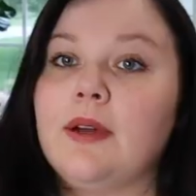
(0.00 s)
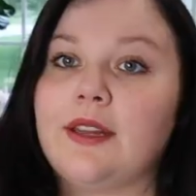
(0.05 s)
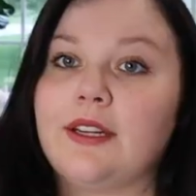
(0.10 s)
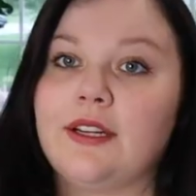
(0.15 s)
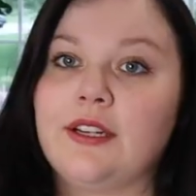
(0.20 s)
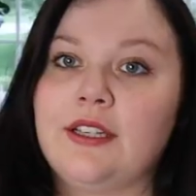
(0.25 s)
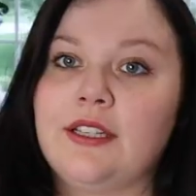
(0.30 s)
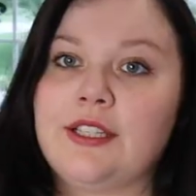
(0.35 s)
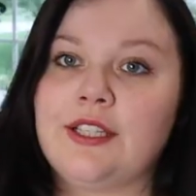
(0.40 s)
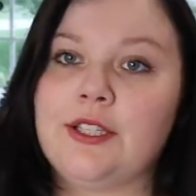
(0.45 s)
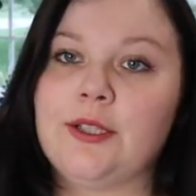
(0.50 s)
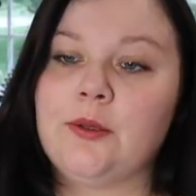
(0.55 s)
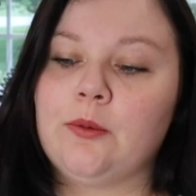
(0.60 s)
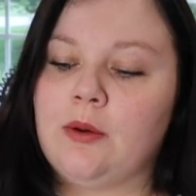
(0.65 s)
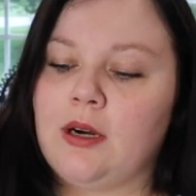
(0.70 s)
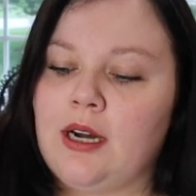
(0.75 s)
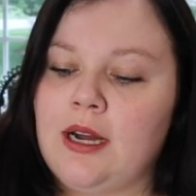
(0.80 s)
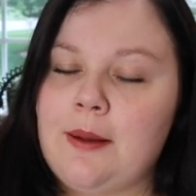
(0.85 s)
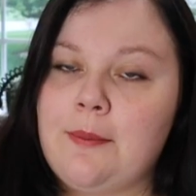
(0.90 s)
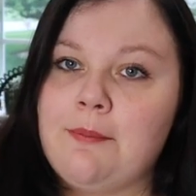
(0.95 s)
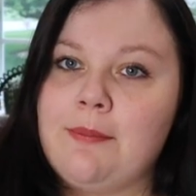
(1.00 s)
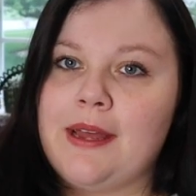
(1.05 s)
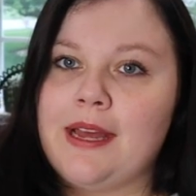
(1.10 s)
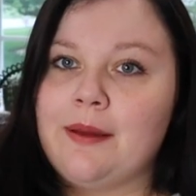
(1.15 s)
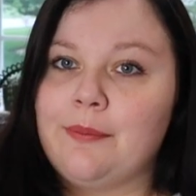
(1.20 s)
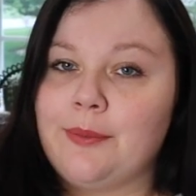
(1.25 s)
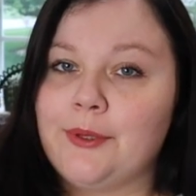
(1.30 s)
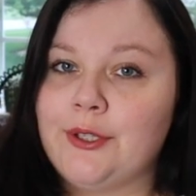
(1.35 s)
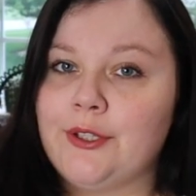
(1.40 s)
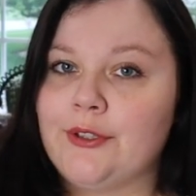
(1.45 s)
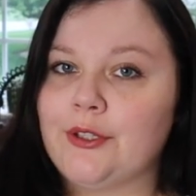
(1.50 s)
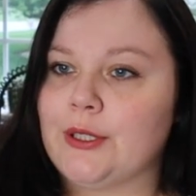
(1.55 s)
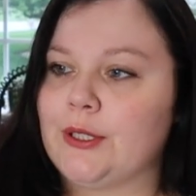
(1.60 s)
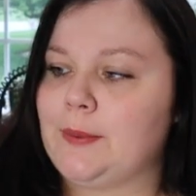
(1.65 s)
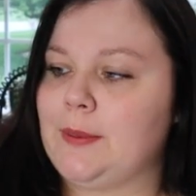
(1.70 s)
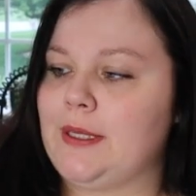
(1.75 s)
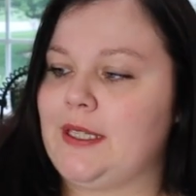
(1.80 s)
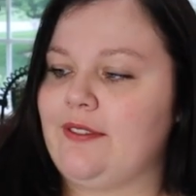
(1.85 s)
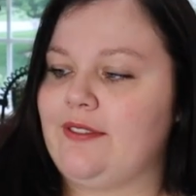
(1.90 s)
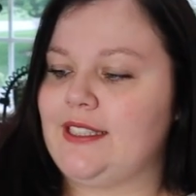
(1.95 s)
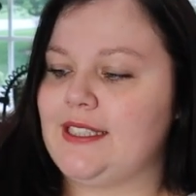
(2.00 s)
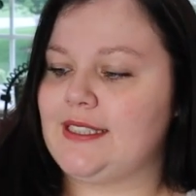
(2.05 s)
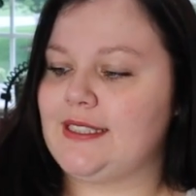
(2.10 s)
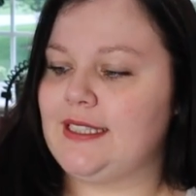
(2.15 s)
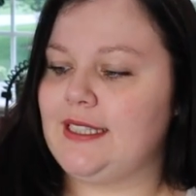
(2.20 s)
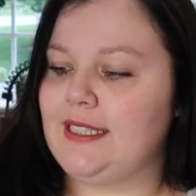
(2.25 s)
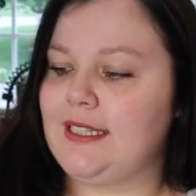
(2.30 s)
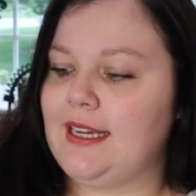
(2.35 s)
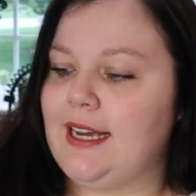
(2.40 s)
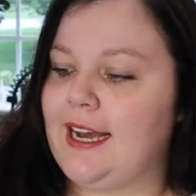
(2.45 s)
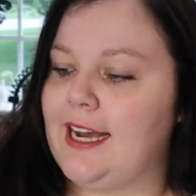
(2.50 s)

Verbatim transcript: whether you want bamboo or PVC.